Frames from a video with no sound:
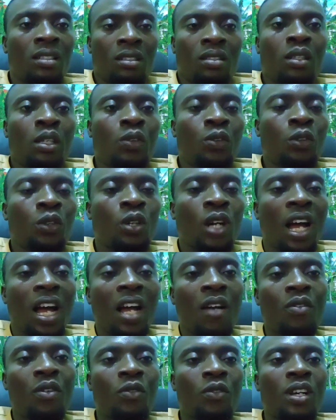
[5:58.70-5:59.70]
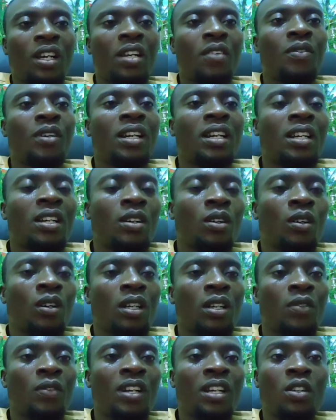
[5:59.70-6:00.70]
if you have a
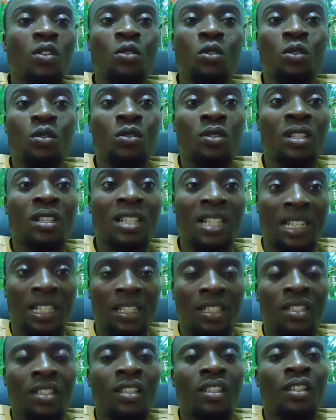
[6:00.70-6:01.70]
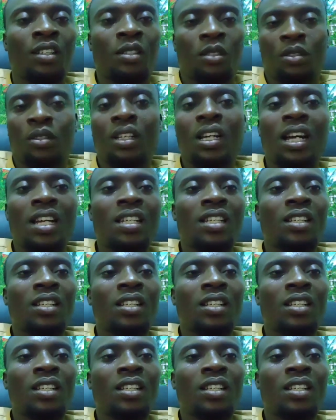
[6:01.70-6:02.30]
very good grade, you can